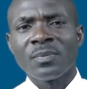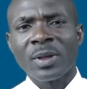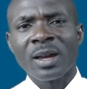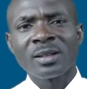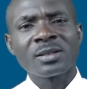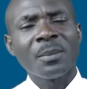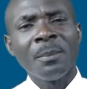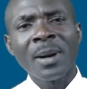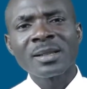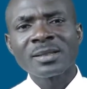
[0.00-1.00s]

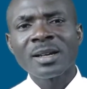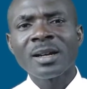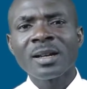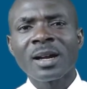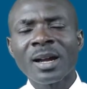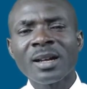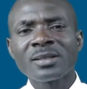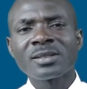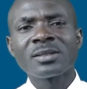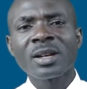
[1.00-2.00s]
that matter
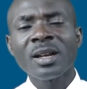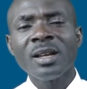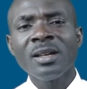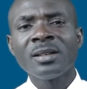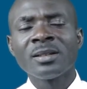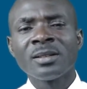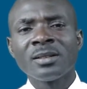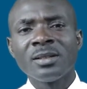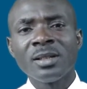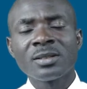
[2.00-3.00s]
has three
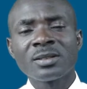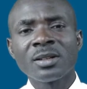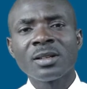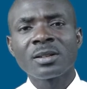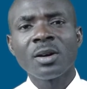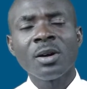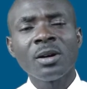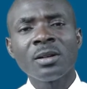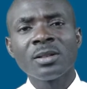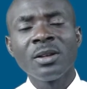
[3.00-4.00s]
distinct
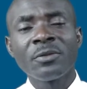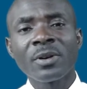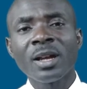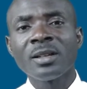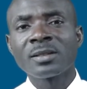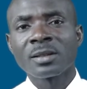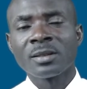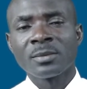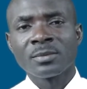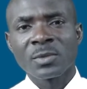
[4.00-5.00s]
or different
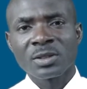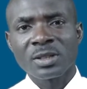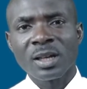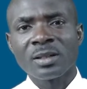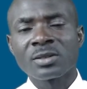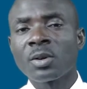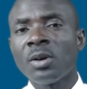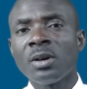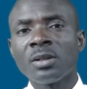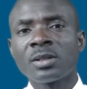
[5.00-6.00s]
states
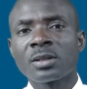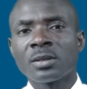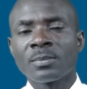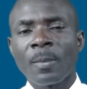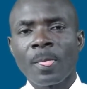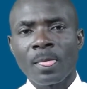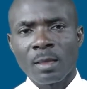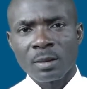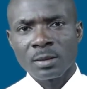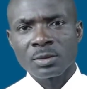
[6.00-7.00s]
called
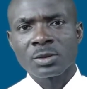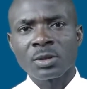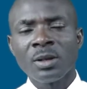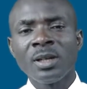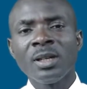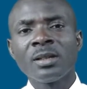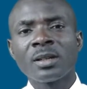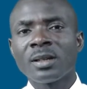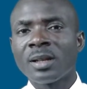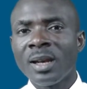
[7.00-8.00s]
solid,
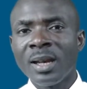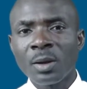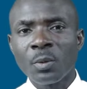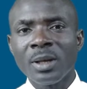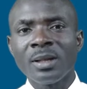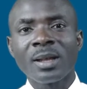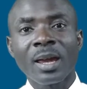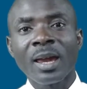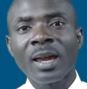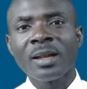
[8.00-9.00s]
liquid,
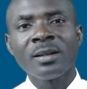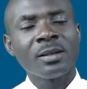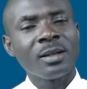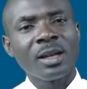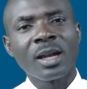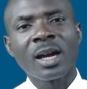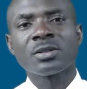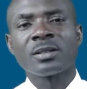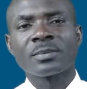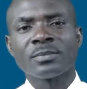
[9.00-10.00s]
and a gaseous
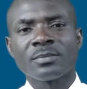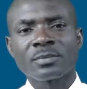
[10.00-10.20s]
state.